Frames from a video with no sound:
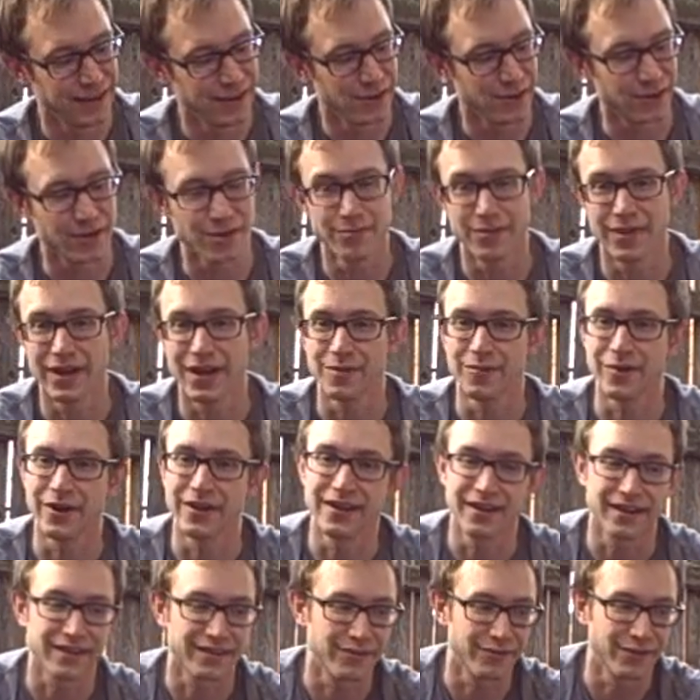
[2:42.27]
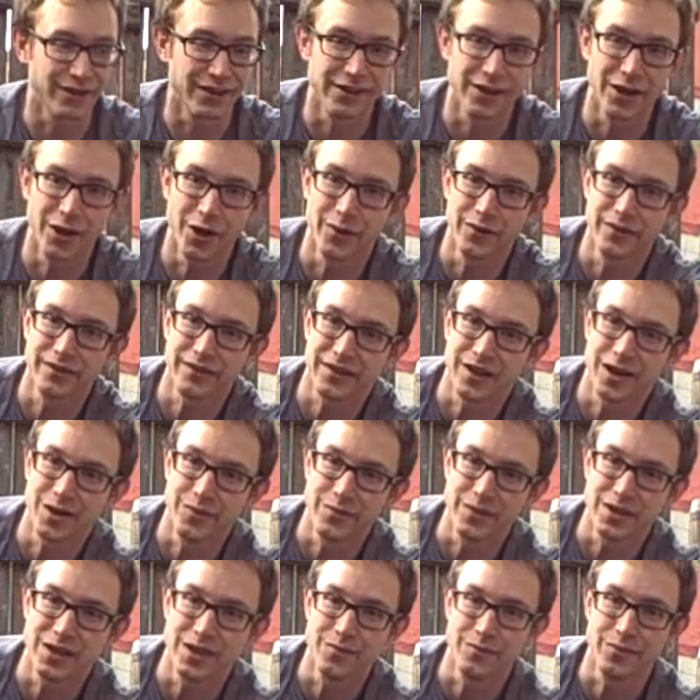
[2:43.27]
you can bet my next video is going
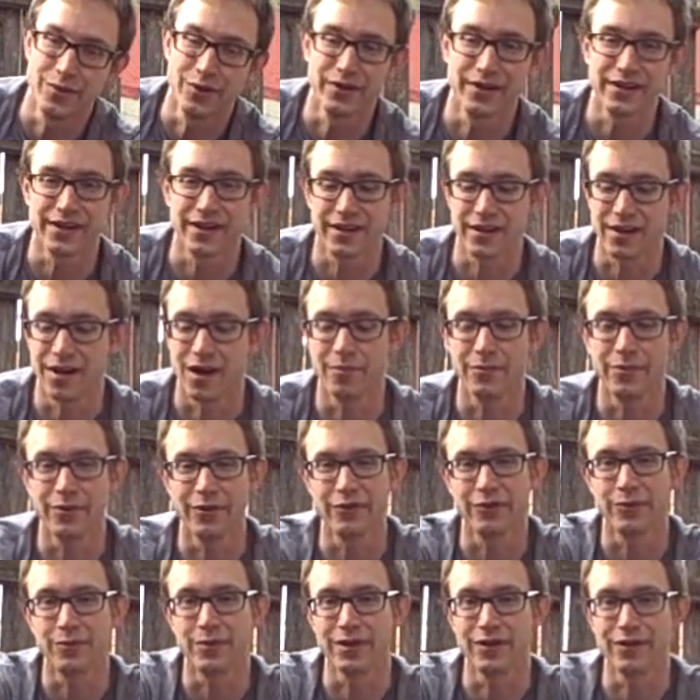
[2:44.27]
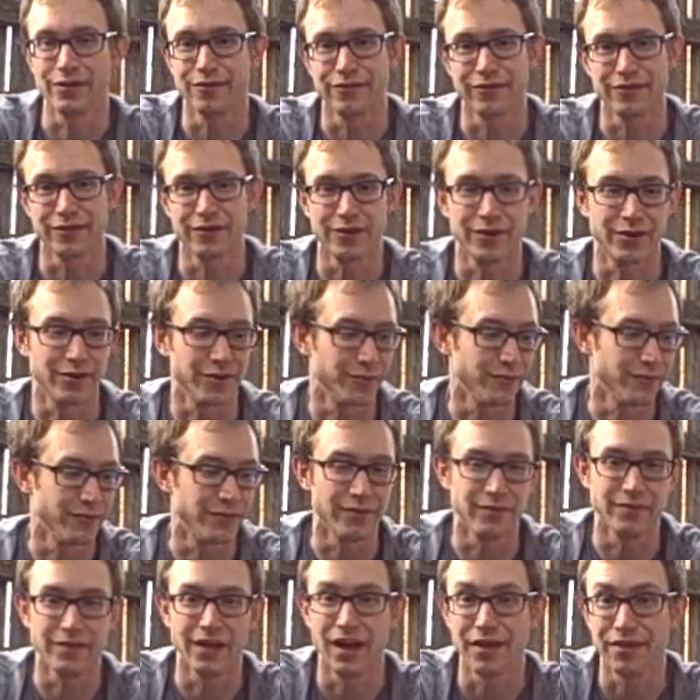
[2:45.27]
to be building a compost bin for
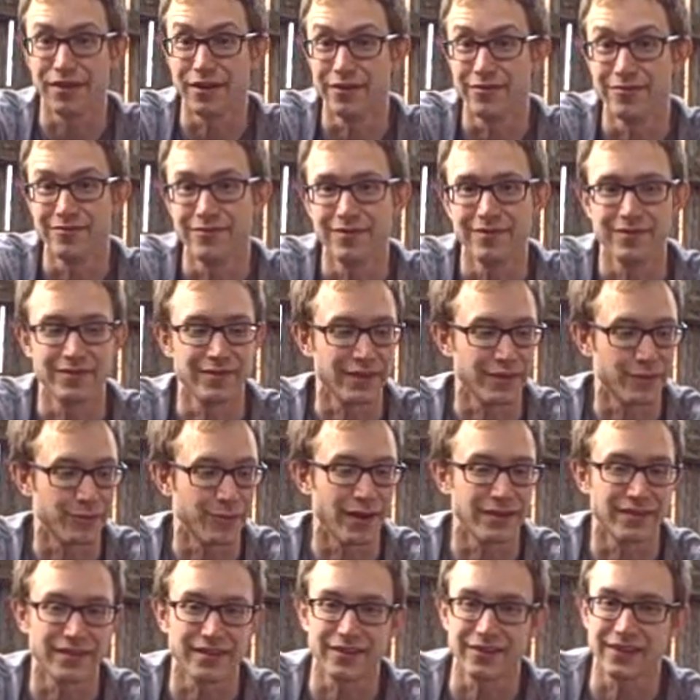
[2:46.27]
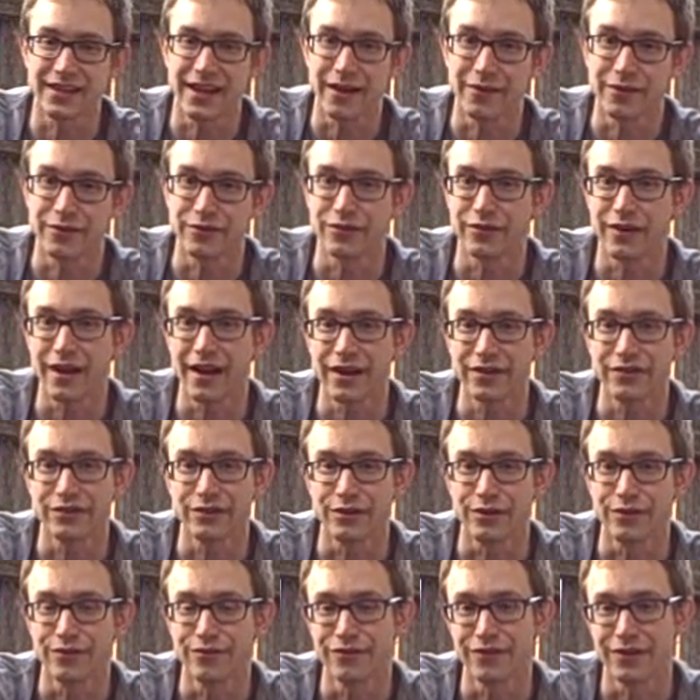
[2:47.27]
nothing. Just basically out of
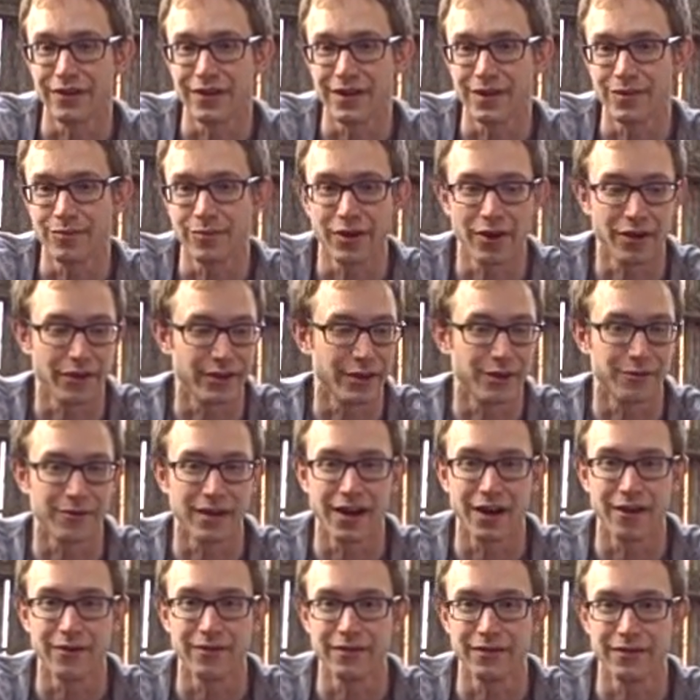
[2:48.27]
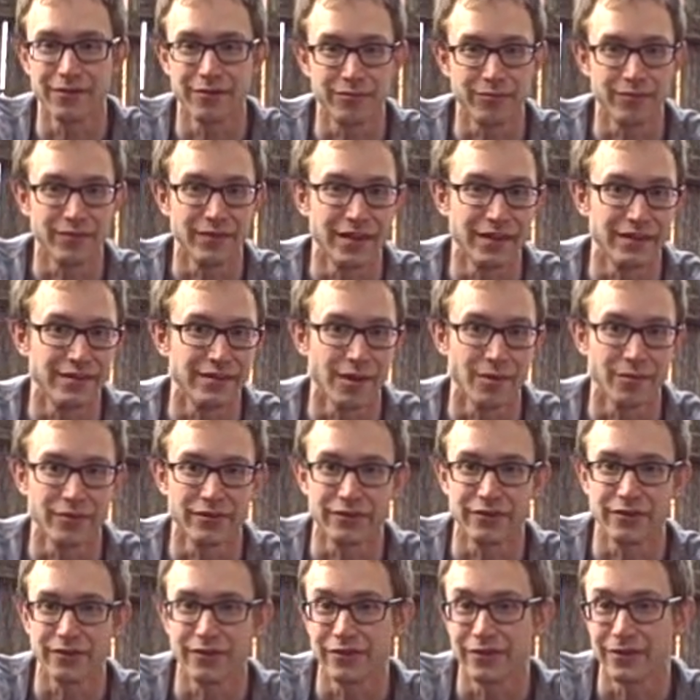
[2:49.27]
trash you could find probably around in
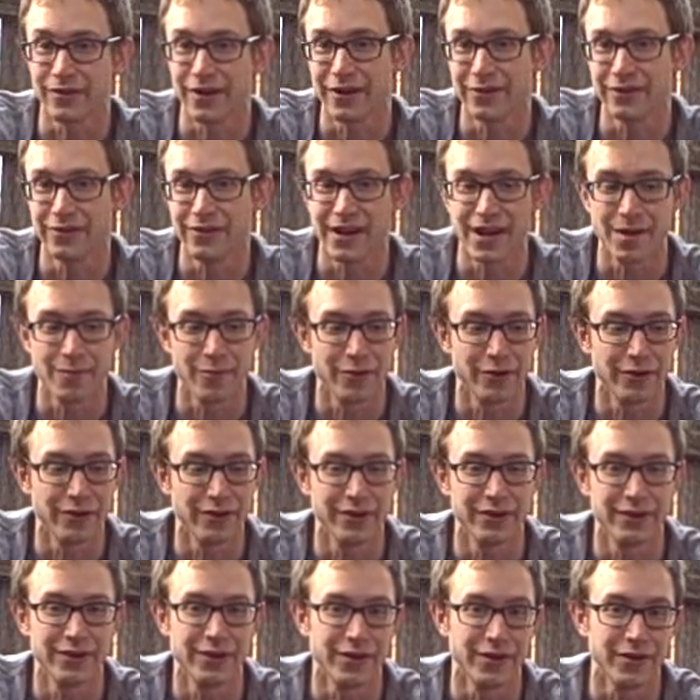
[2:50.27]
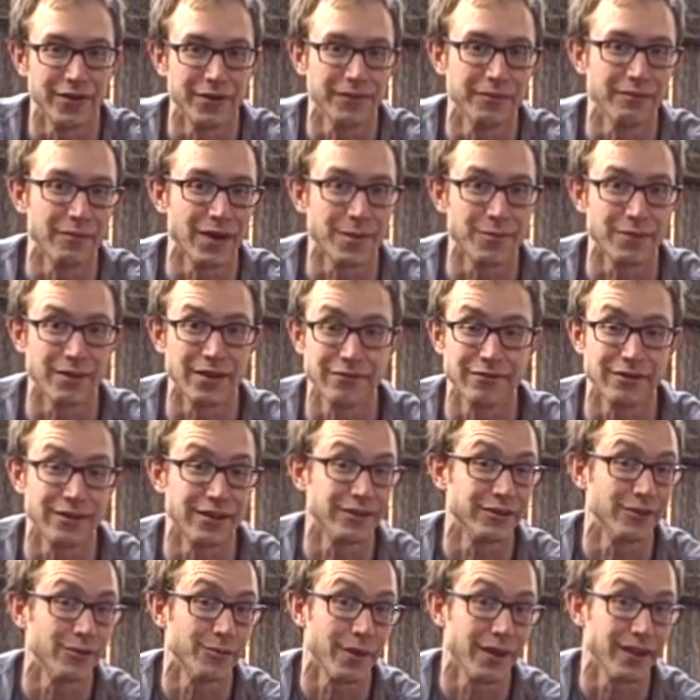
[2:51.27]
dumpsters around your neighborhood or maybe even
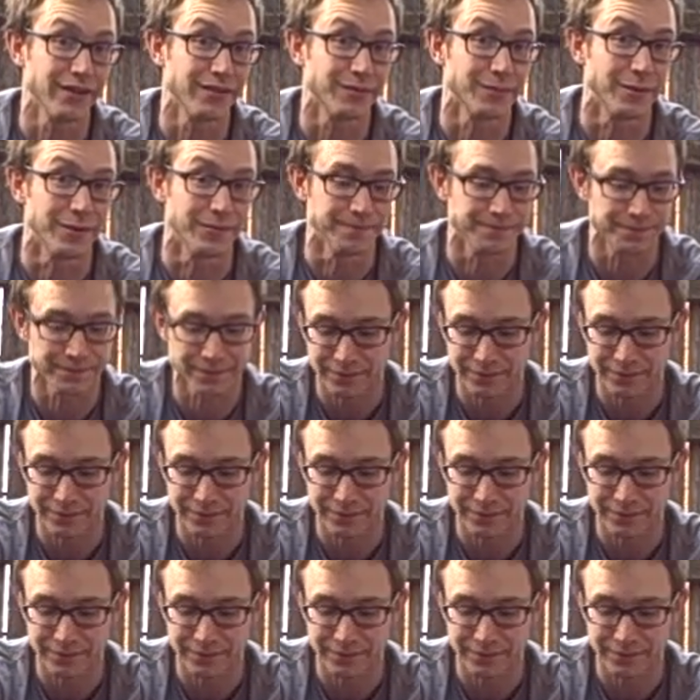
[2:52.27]
in your basement.